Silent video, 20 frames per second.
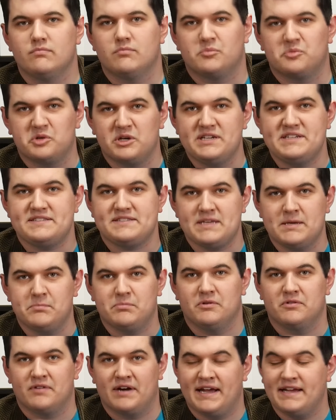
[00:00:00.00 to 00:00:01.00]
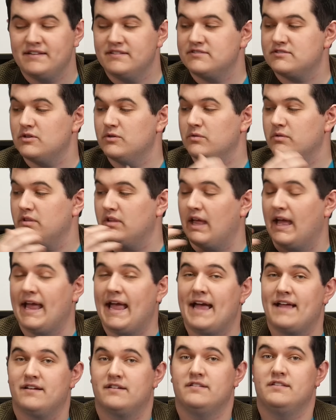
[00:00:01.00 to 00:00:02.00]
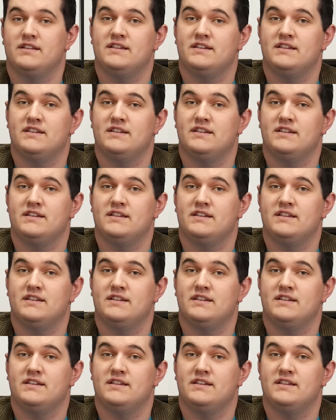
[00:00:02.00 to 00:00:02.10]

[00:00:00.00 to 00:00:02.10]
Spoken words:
Pretty simple, right? So I had